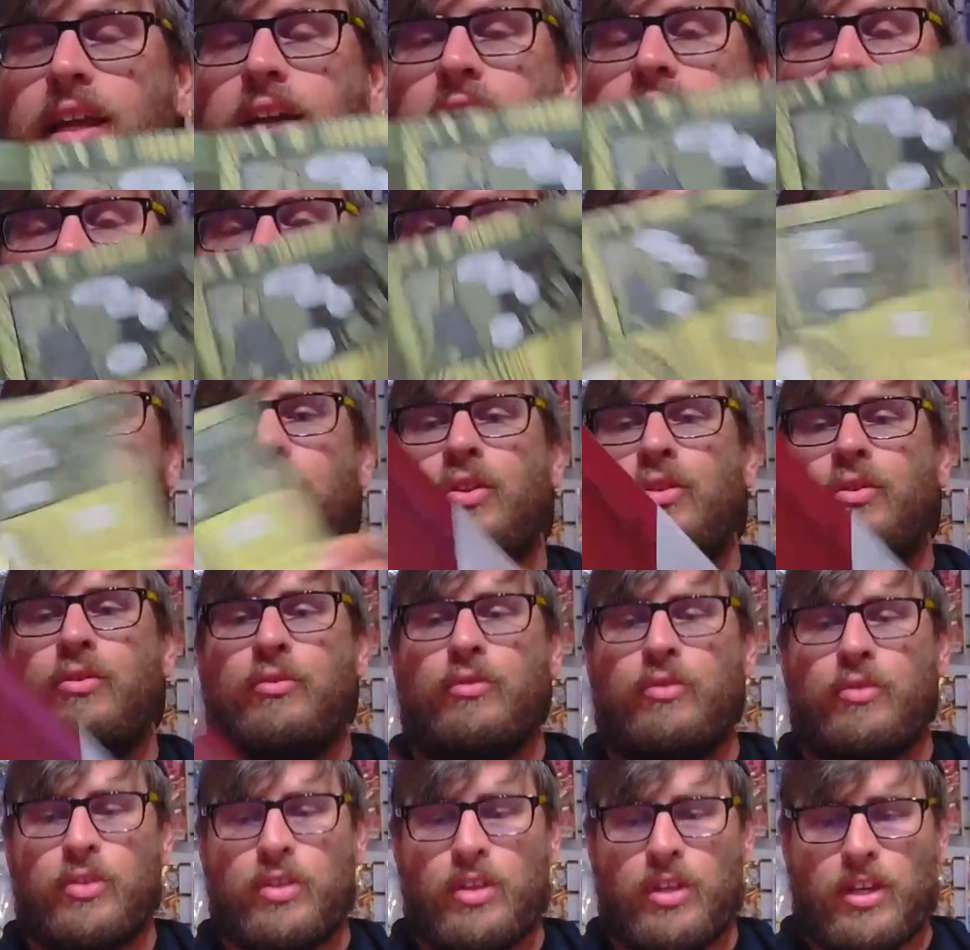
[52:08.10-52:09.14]

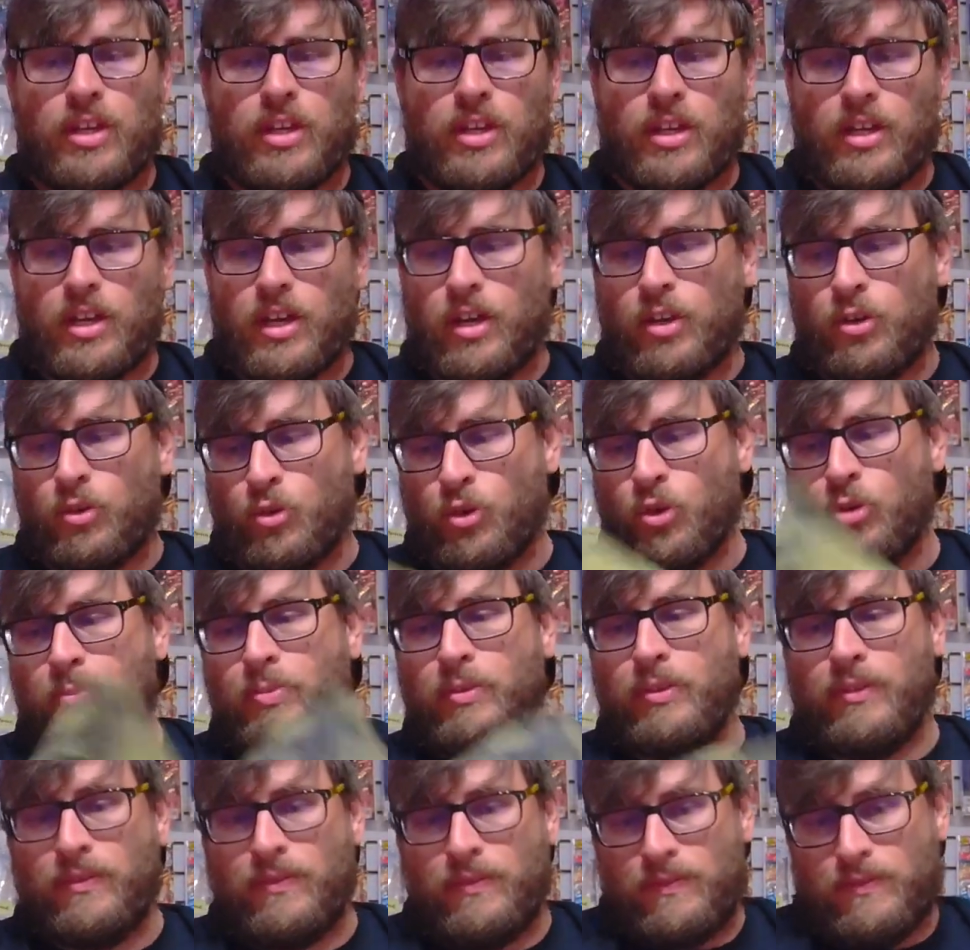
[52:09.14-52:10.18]
a group
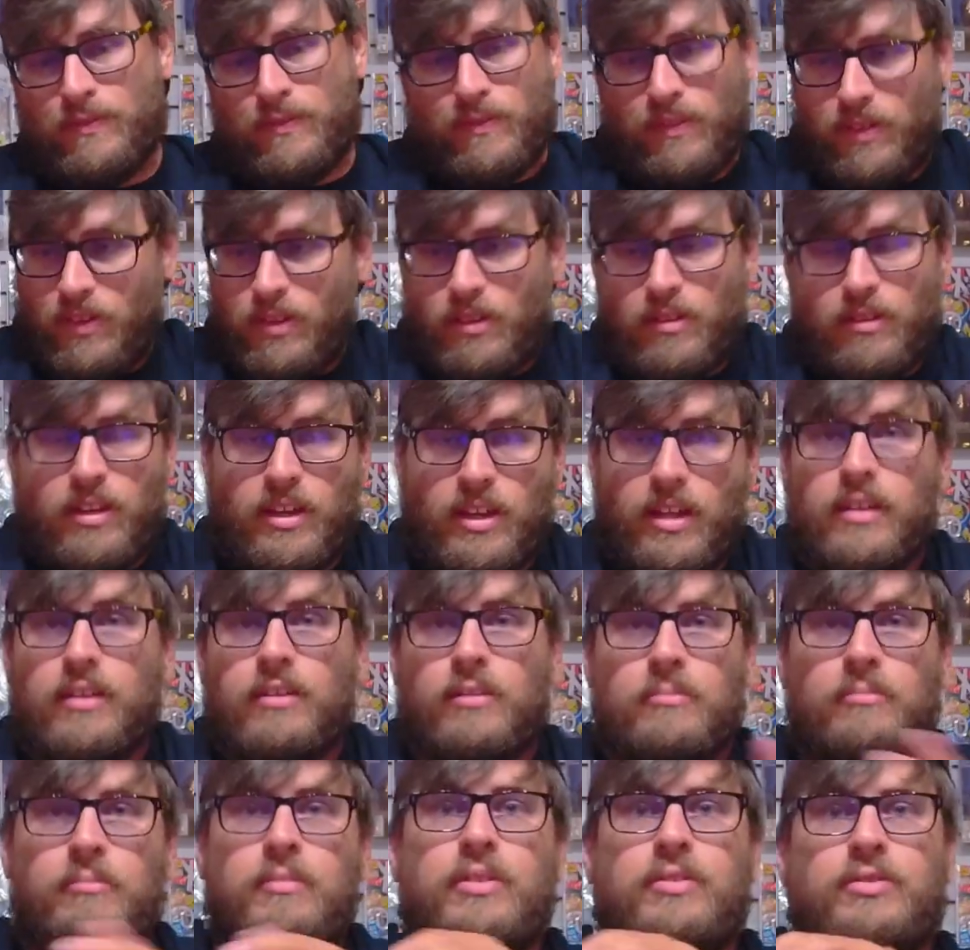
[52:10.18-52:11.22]
of
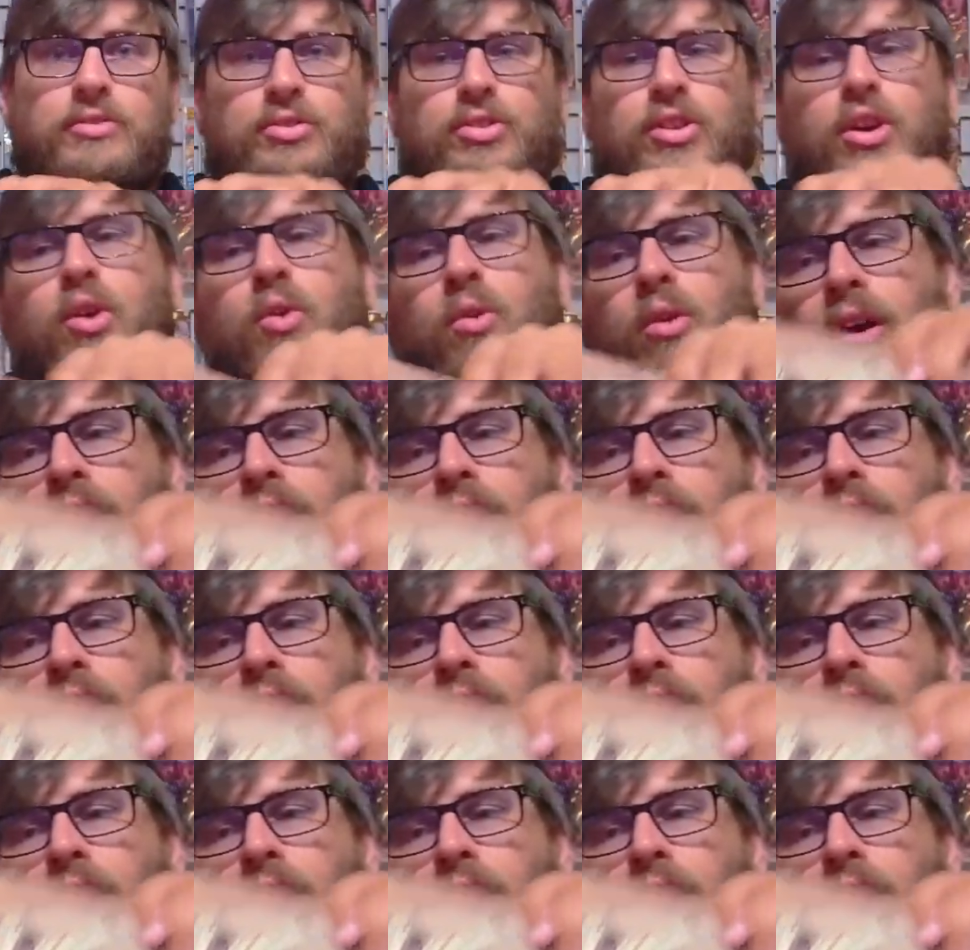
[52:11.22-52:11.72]
him show